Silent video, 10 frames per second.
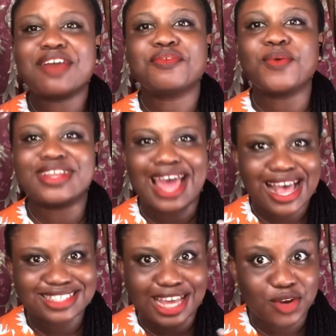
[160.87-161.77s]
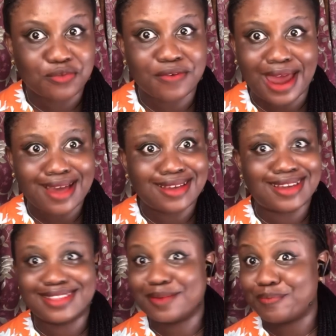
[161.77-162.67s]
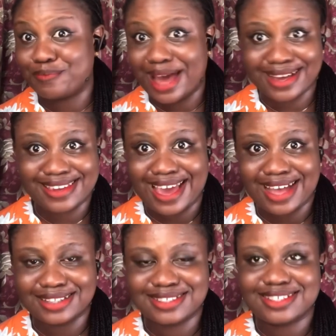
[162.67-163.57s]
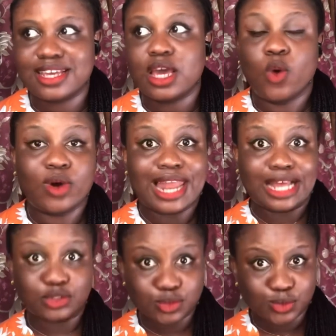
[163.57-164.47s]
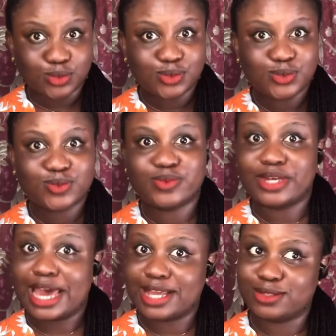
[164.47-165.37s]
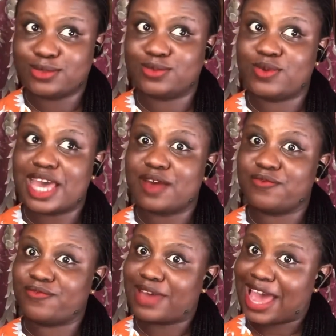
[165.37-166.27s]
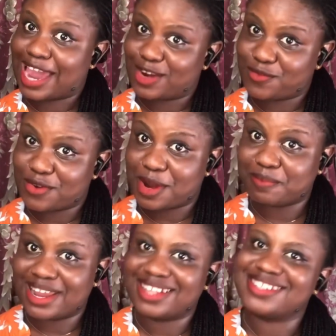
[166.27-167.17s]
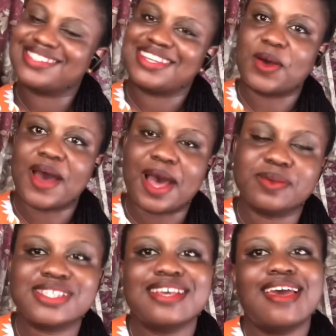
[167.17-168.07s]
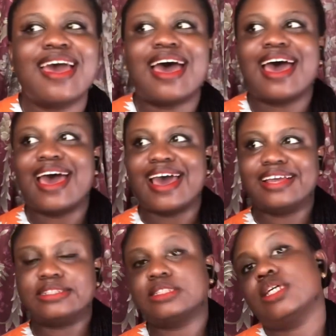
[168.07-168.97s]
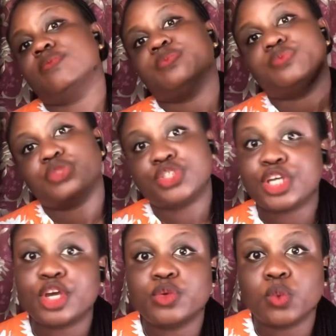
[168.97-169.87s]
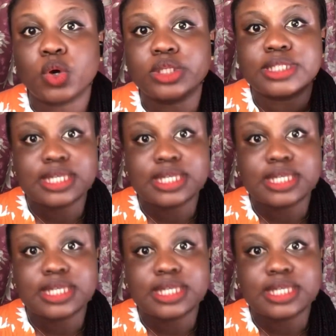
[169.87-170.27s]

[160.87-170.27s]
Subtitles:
everyone has aloe vera in their backyard. Well, I do. We have aloe vera plants in our house. And the second one